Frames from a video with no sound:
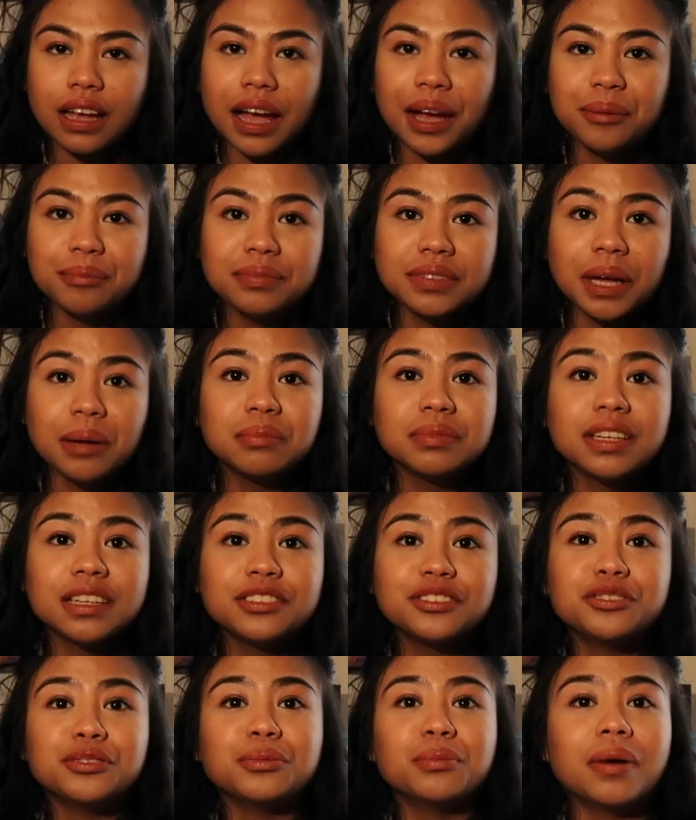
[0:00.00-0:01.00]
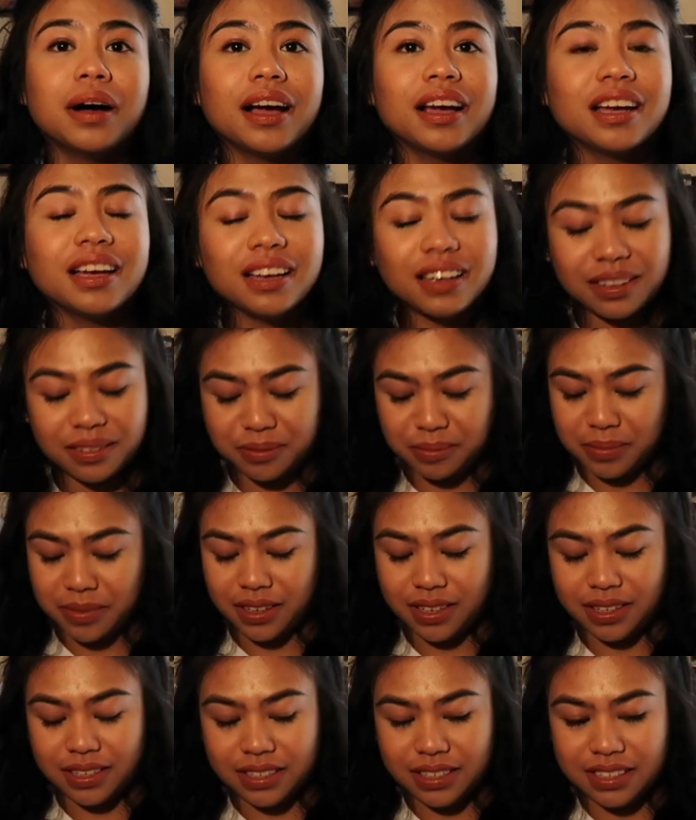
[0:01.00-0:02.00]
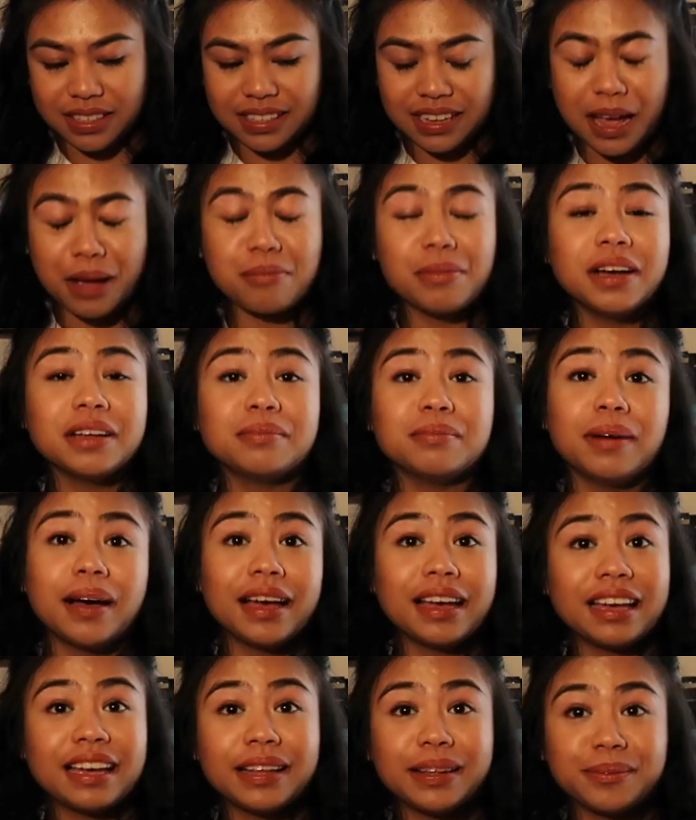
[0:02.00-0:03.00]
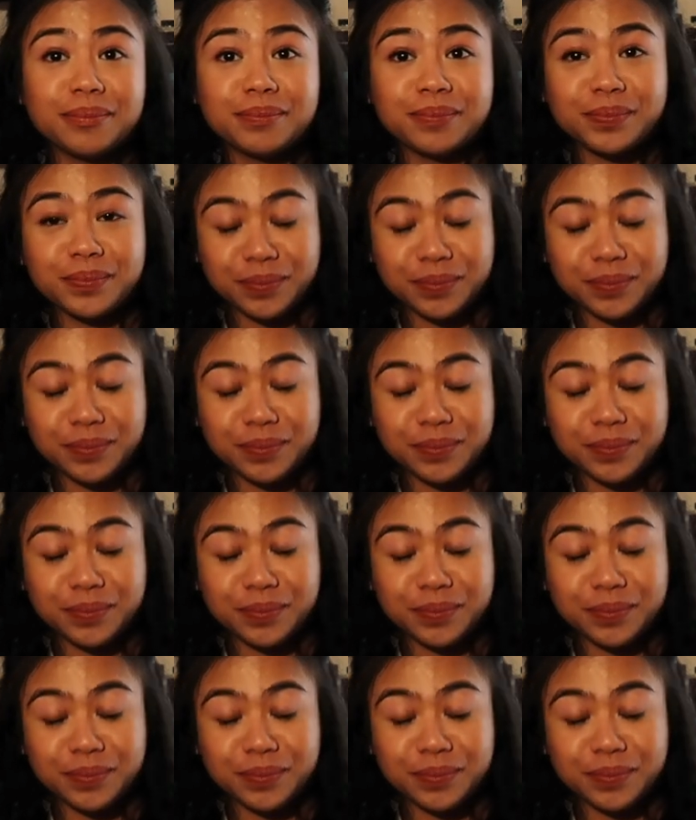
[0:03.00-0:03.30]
I'm tempted to buy it, but I might buy it.